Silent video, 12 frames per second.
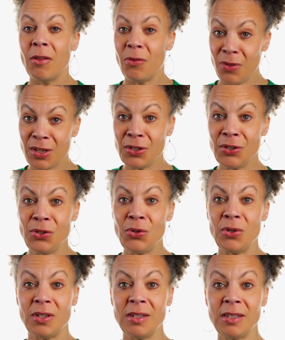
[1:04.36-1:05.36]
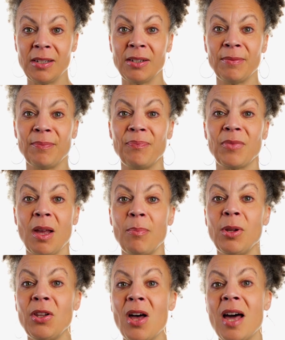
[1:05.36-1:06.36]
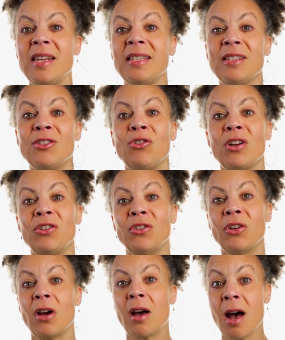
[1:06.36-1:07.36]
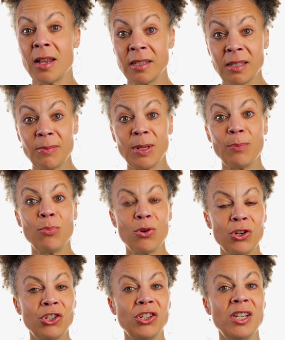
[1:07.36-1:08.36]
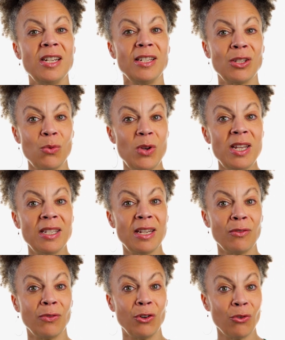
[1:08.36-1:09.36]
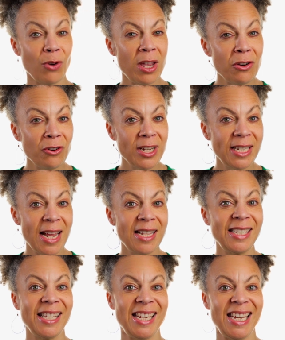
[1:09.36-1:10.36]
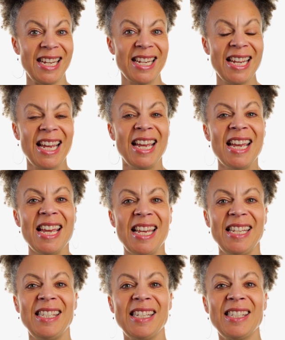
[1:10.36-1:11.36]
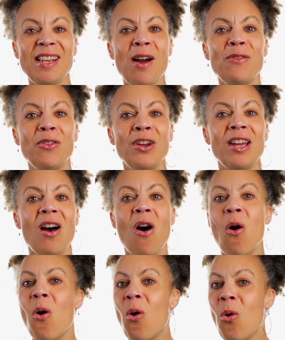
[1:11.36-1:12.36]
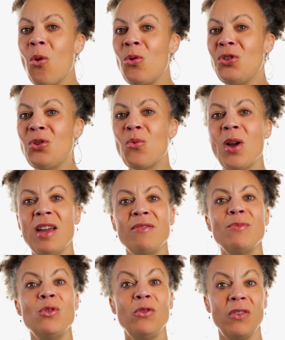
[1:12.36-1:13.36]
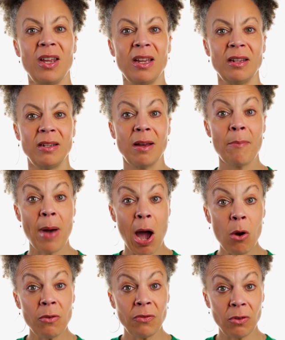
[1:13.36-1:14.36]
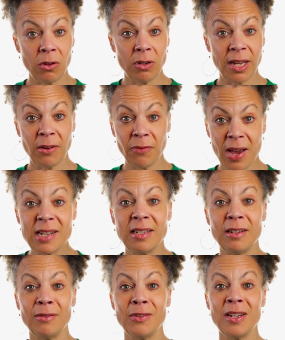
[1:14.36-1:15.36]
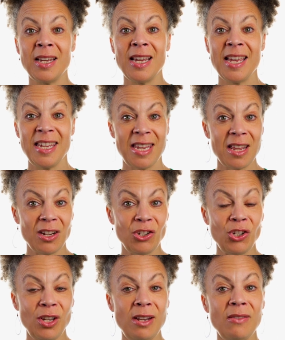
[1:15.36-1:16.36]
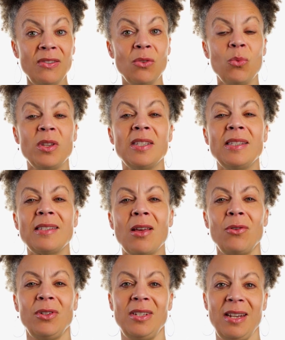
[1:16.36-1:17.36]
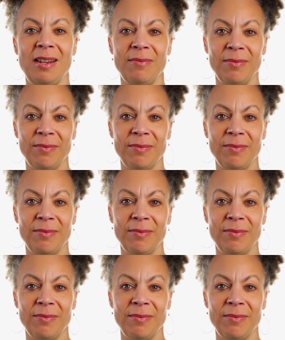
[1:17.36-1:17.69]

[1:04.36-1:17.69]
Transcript: This student, a Pilates instructor accustomed to pushing and squeezing for greater intensity, is discovering a whole new way of moving, powerful and effective, yet achieved with subtlety.